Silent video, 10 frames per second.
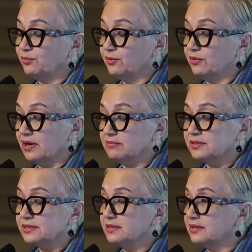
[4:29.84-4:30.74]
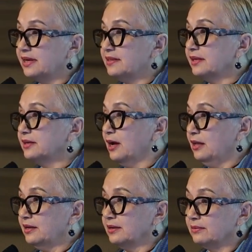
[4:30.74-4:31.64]
programs and that
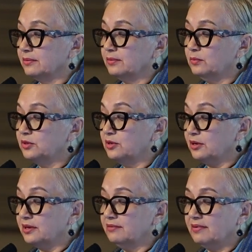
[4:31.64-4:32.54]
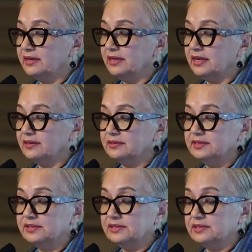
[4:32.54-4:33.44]
culling would not eradicate the
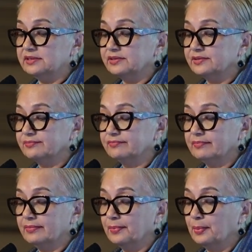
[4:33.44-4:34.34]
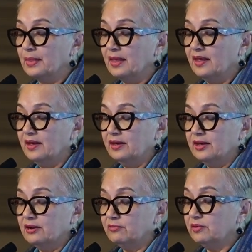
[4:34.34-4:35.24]
disease.
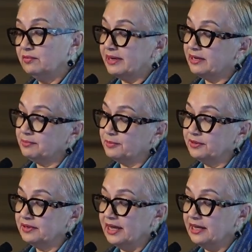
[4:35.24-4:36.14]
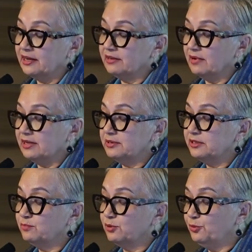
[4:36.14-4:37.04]
We read up on the canine
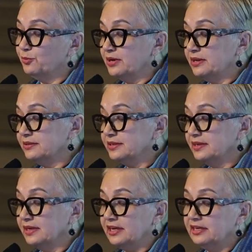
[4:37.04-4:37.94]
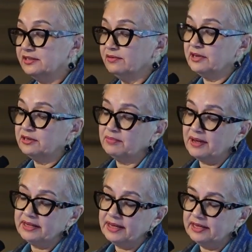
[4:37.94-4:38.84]
rabies blueprint, integrated
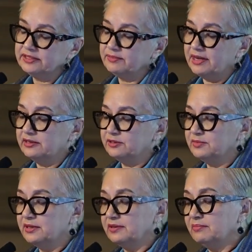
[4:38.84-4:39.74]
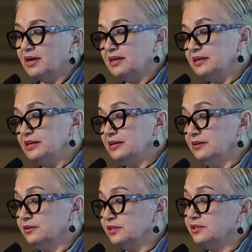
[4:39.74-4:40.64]
bite case management in
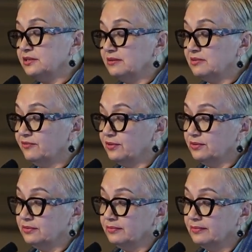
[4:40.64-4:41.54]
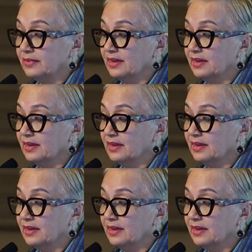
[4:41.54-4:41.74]
Bali, just to name a few.